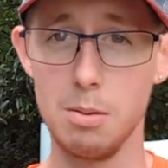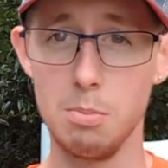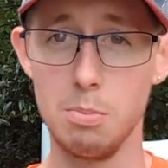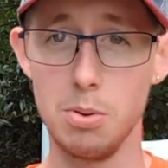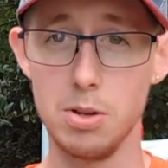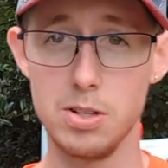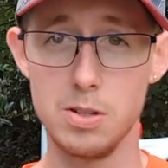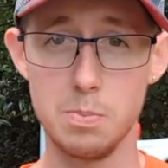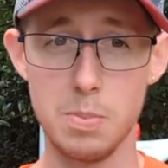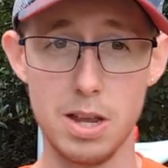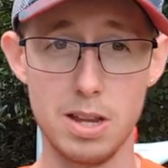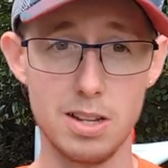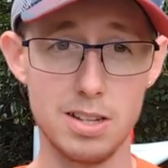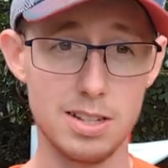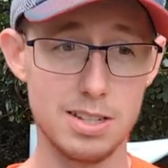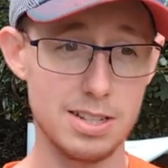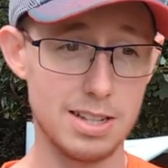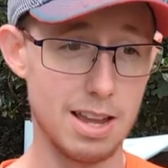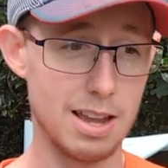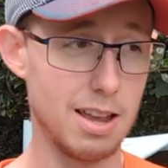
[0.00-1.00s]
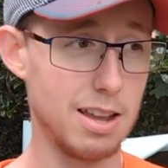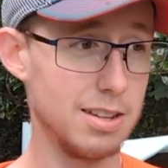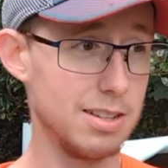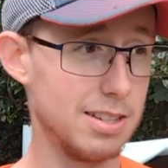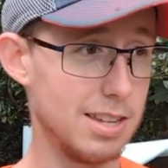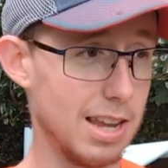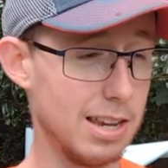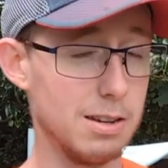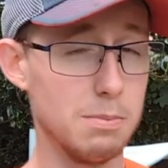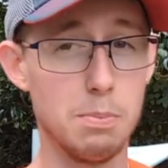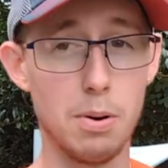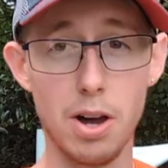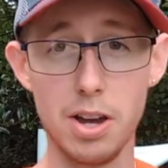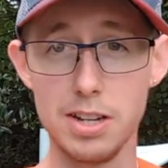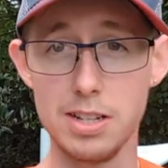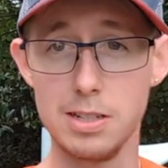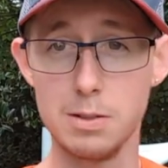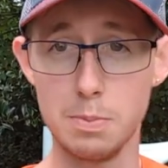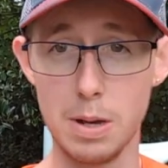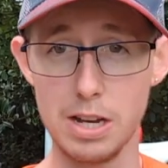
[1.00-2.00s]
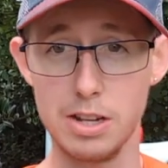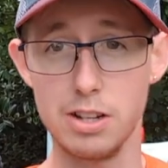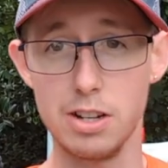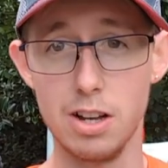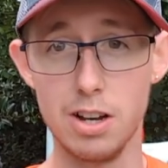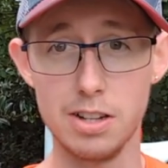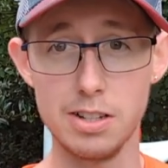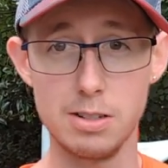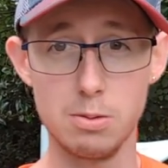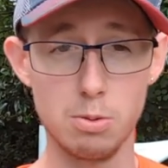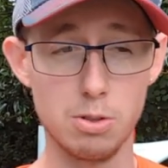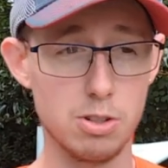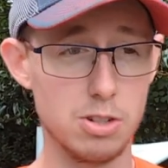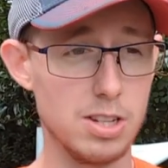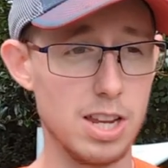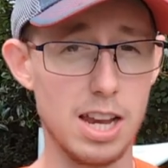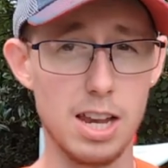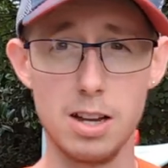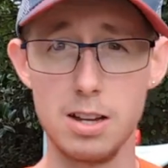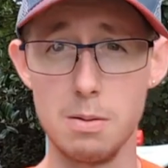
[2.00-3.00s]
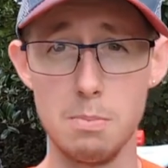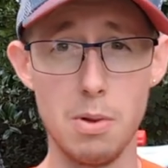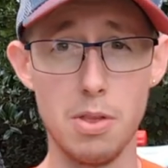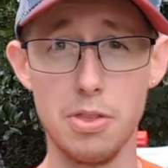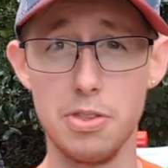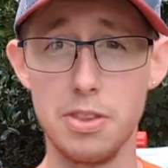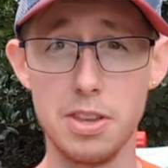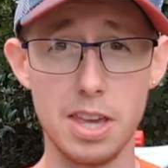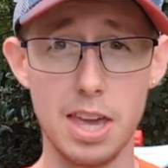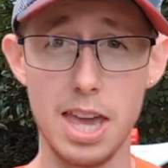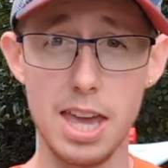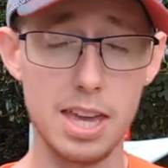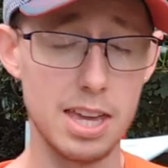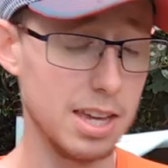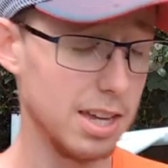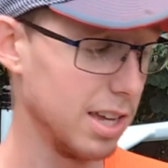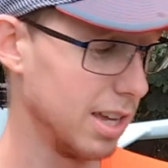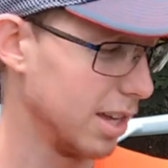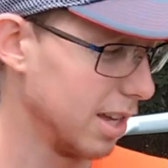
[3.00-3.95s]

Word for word: but sent by Specialized, which would take like a month to get here,